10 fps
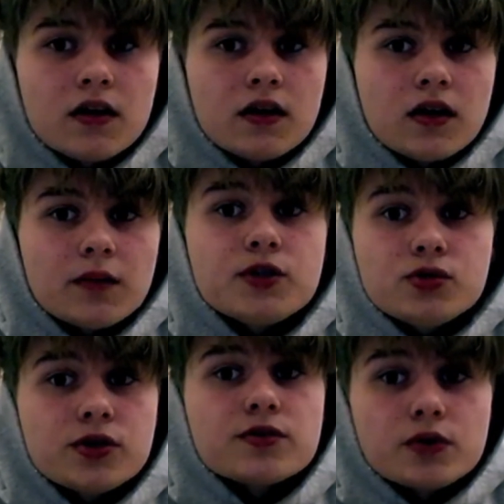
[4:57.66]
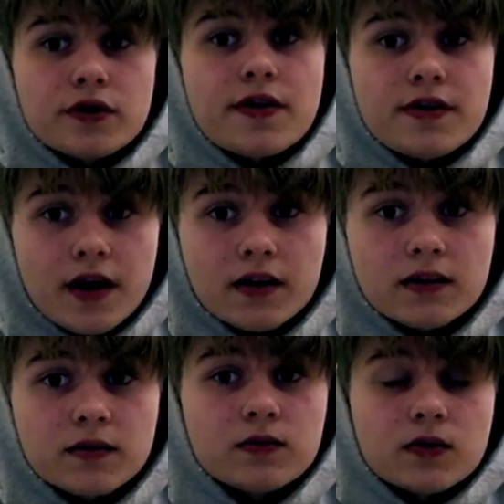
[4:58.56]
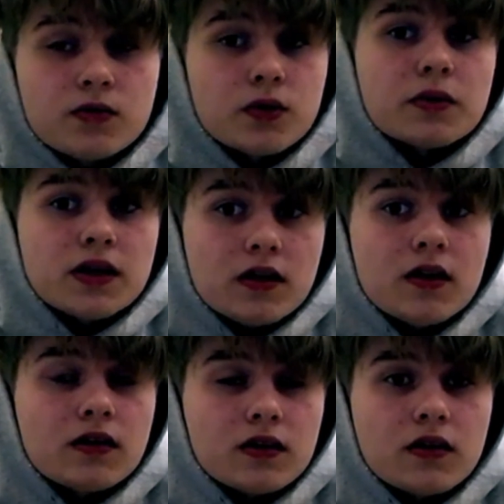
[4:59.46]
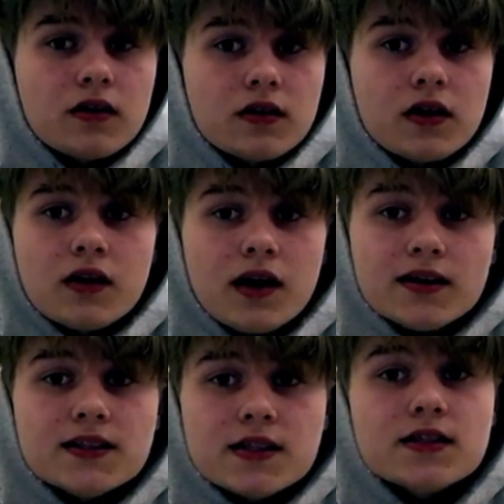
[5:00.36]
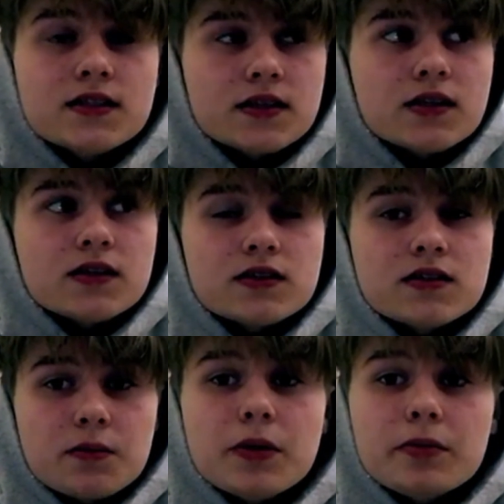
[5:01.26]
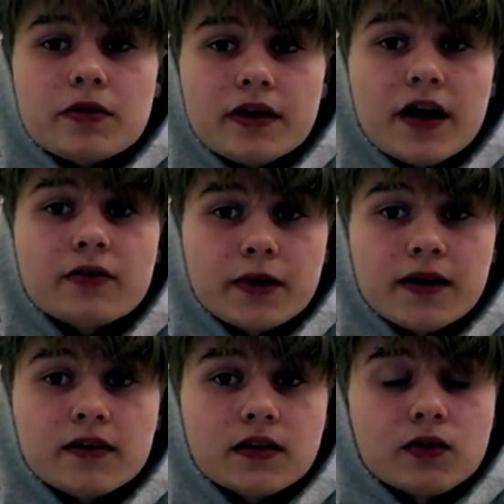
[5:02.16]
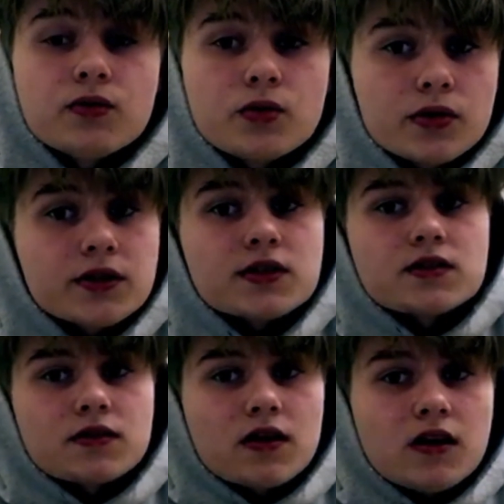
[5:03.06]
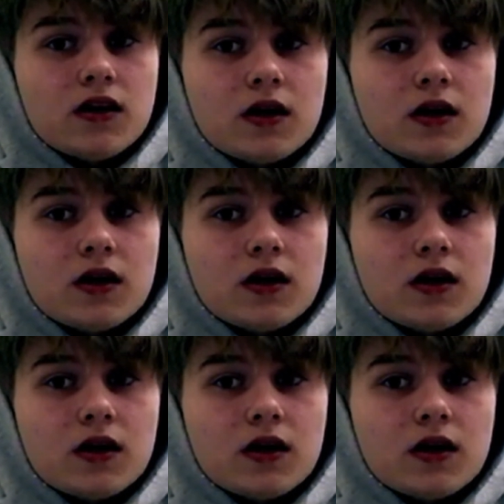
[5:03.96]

I'm sure it's more than that. For me, access is the people that I've met and of course the